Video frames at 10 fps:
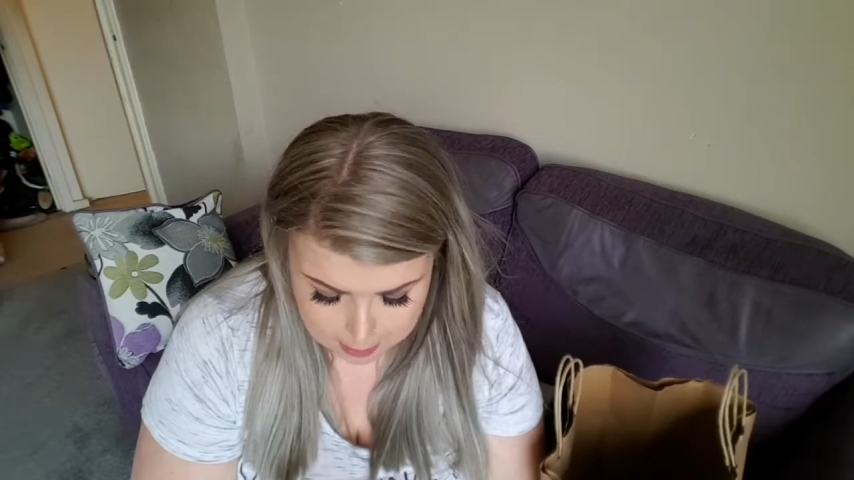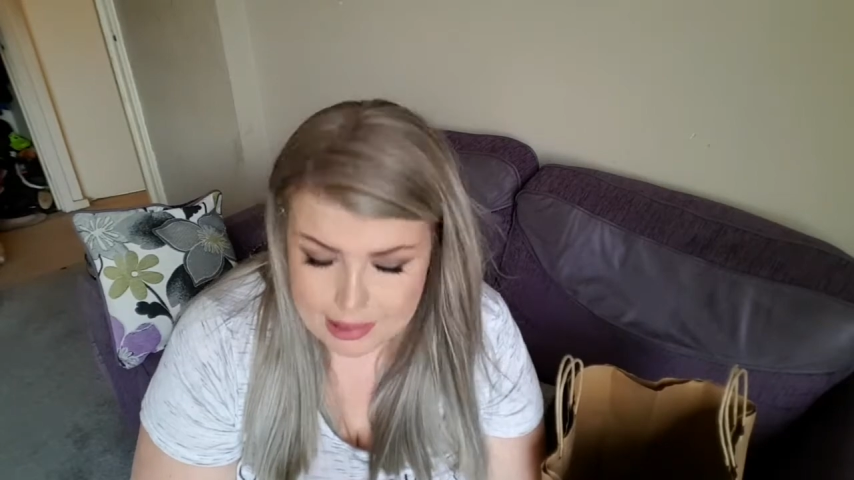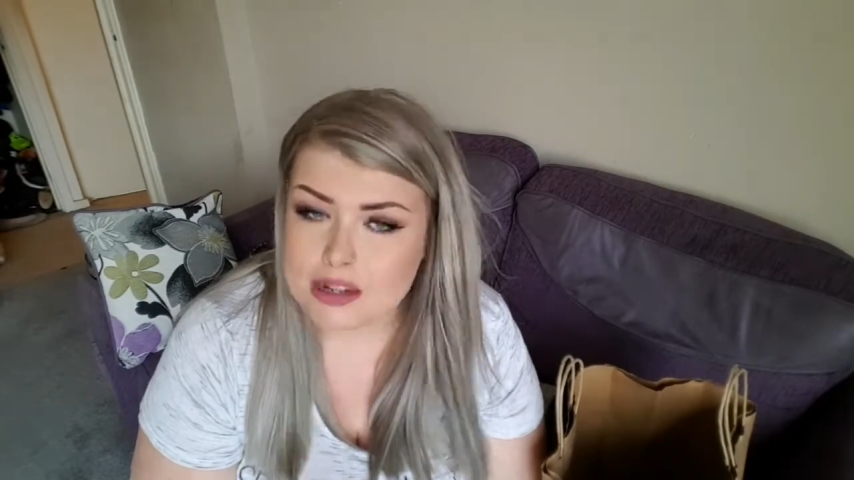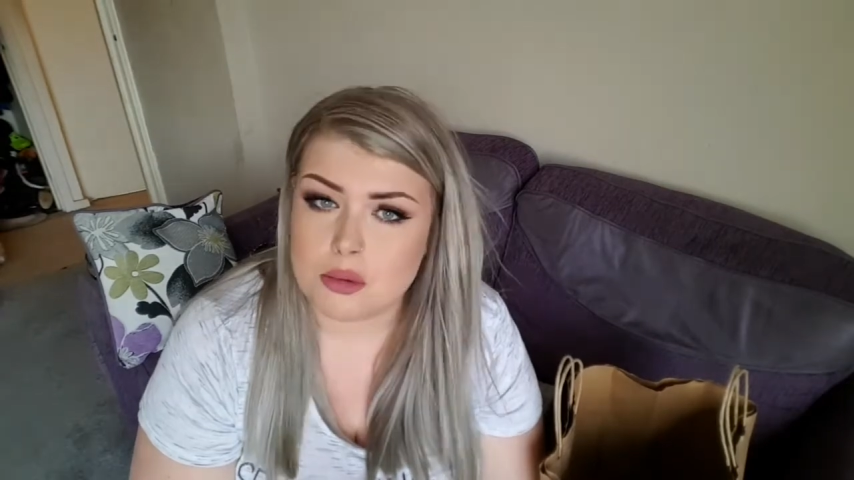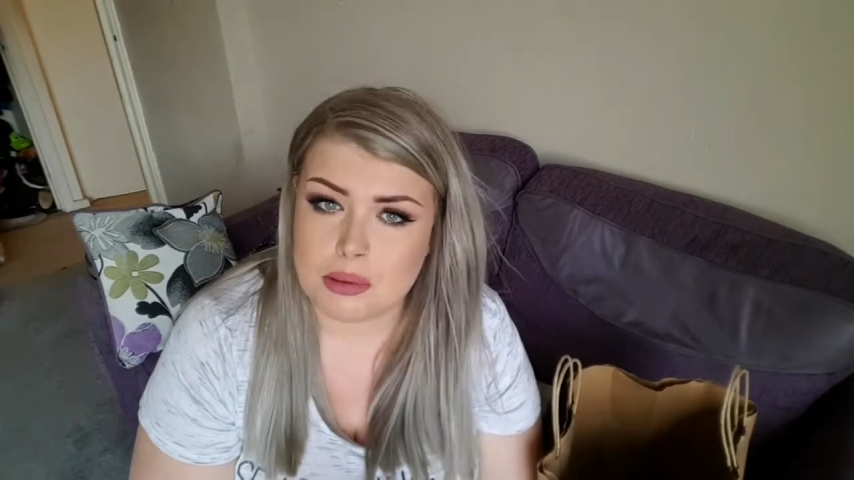
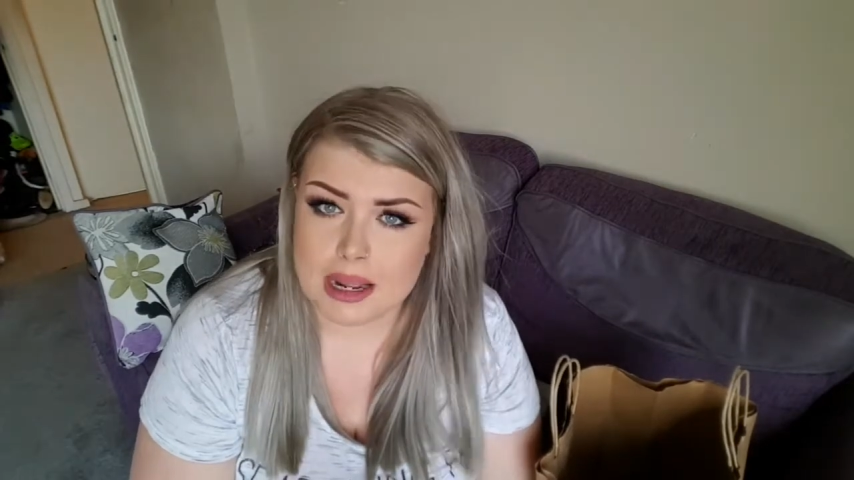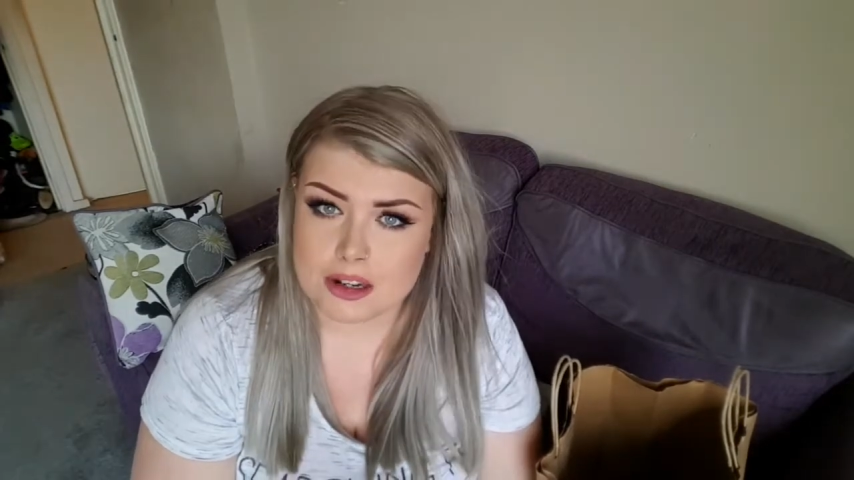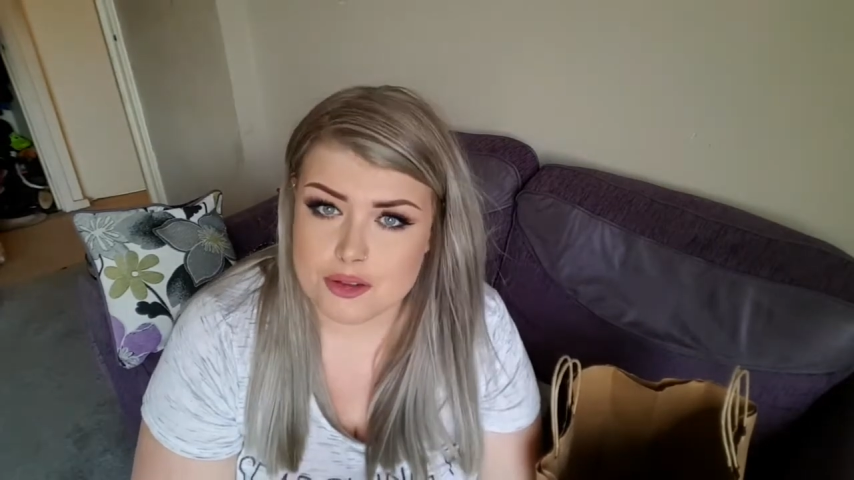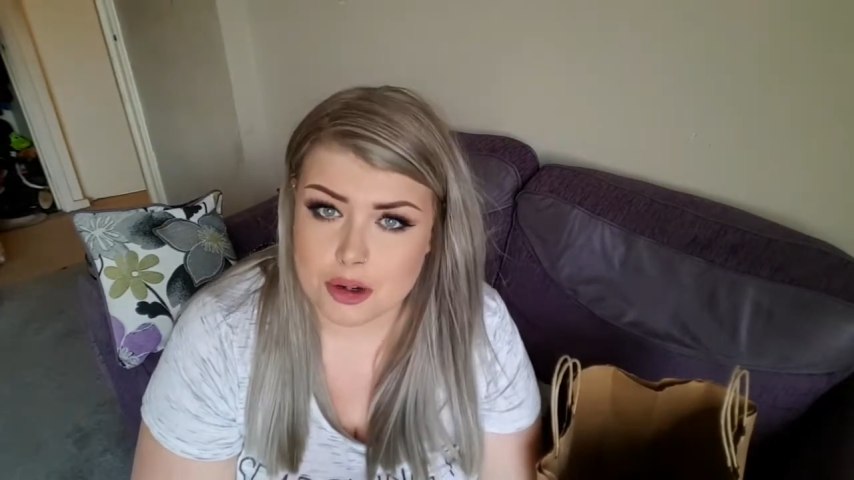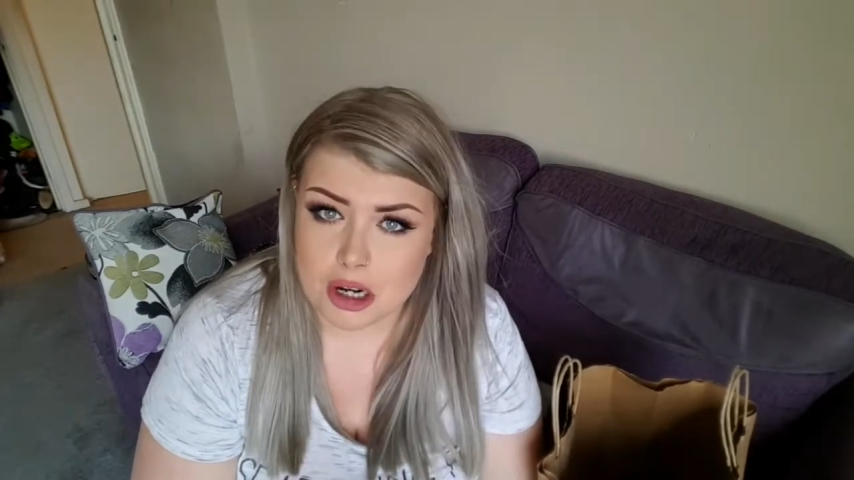picked up an
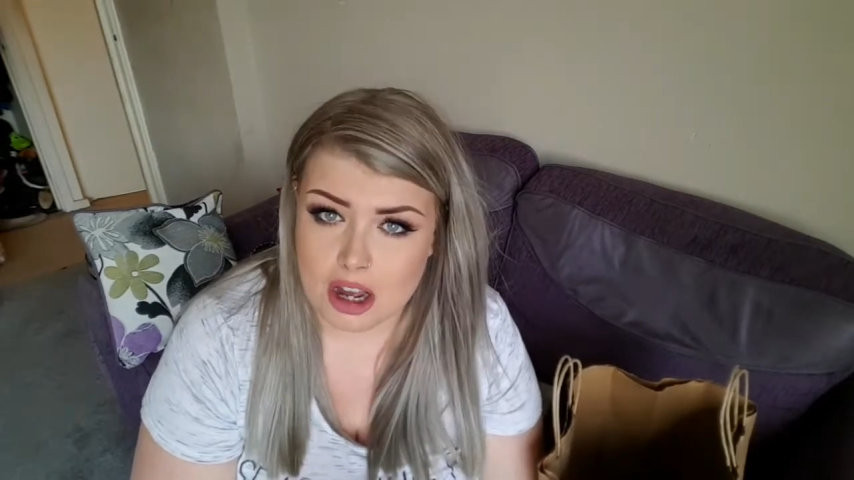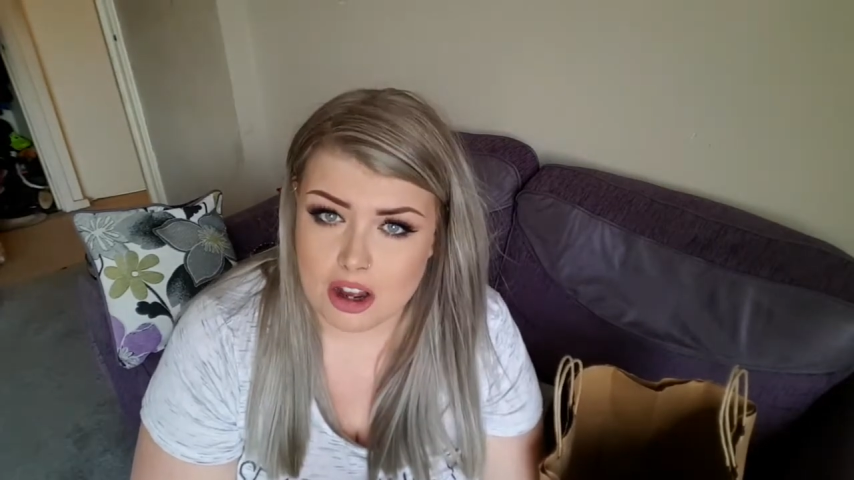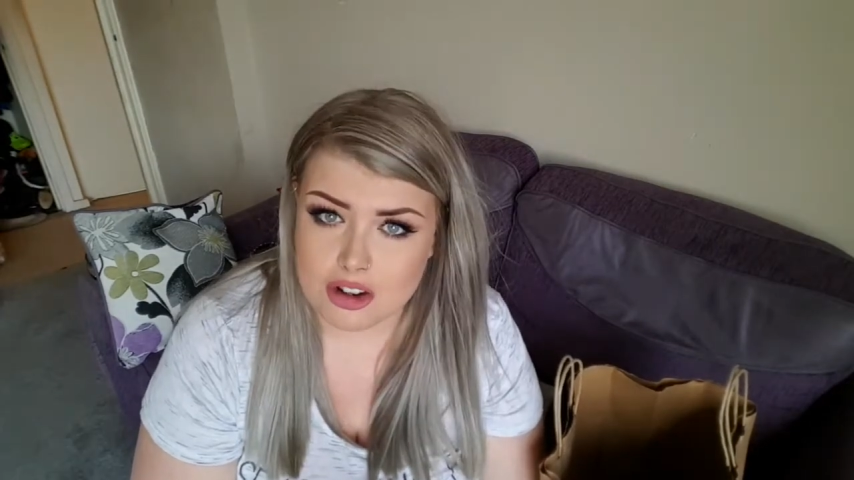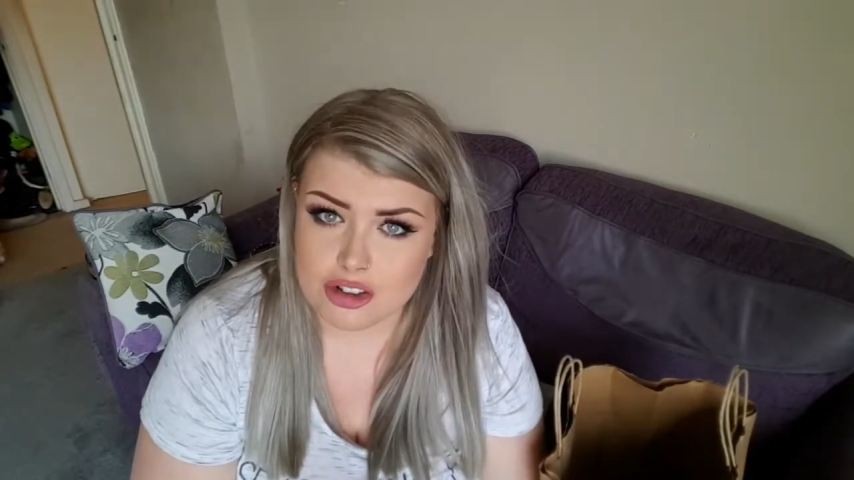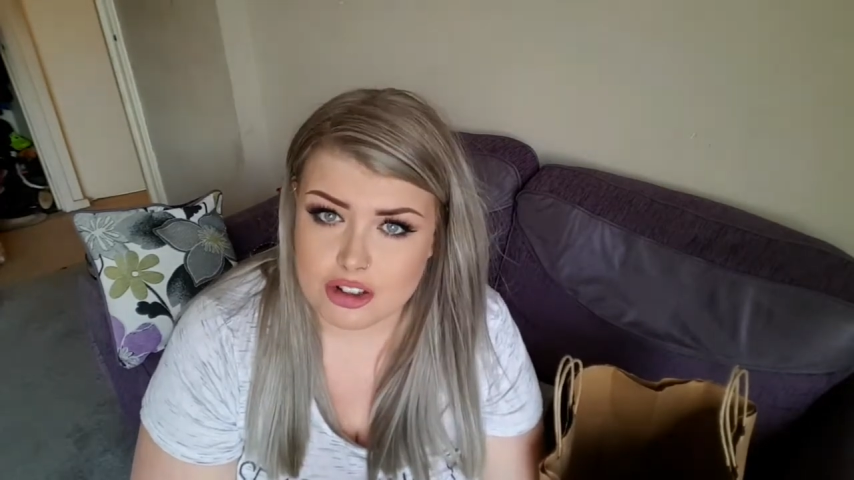extra
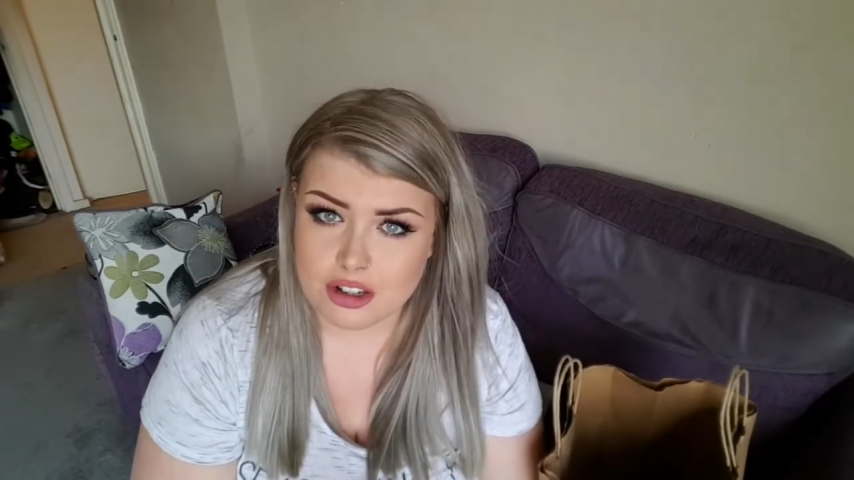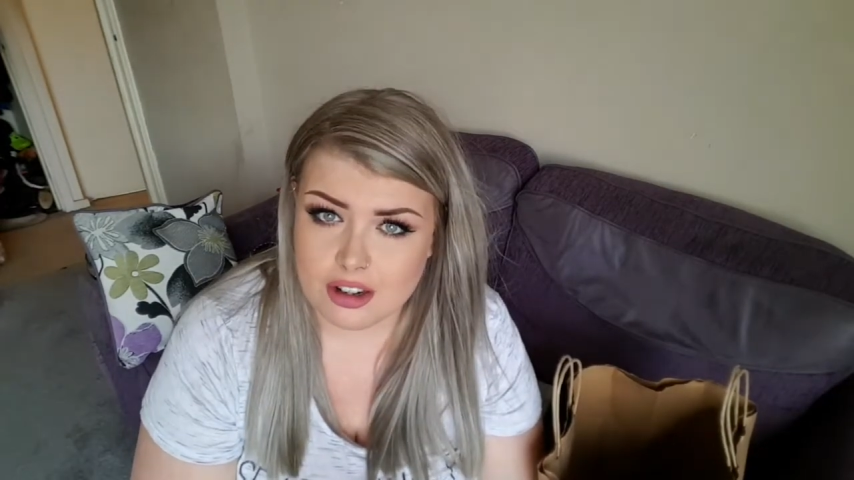large.